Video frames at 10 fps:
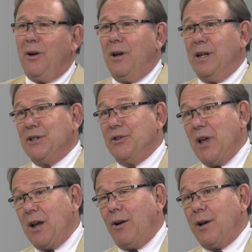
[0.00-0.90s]
is
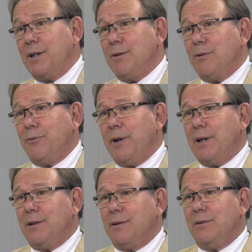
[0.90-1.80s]
that likely to
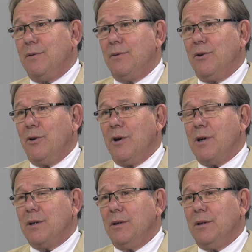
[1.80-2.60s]
affect you guys?